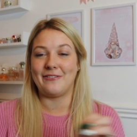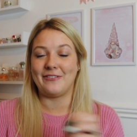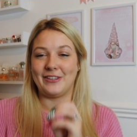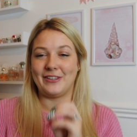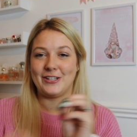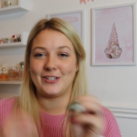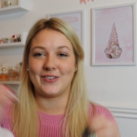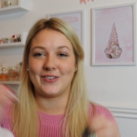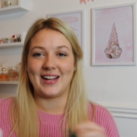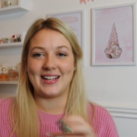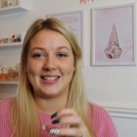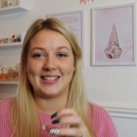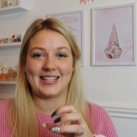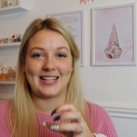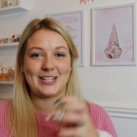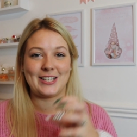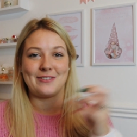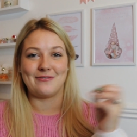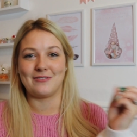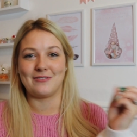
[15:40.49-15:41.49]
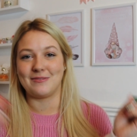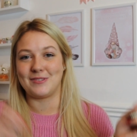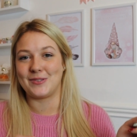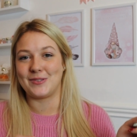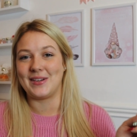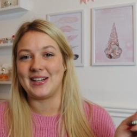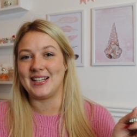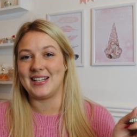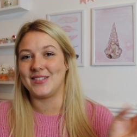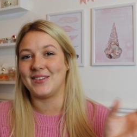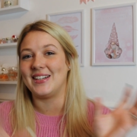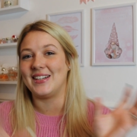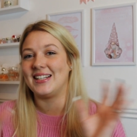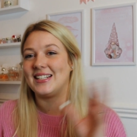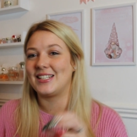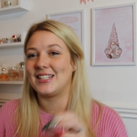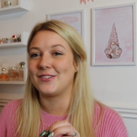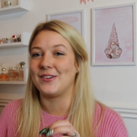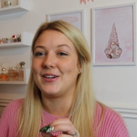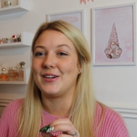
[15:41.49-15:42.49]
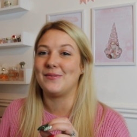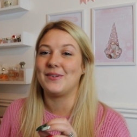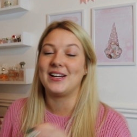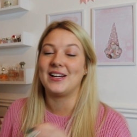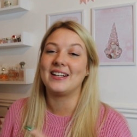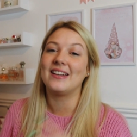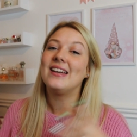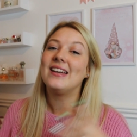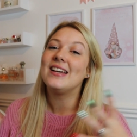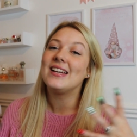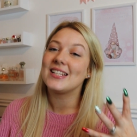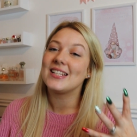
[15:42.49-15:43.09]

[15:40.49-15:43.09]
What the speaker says: for the transition from 2020 to 21.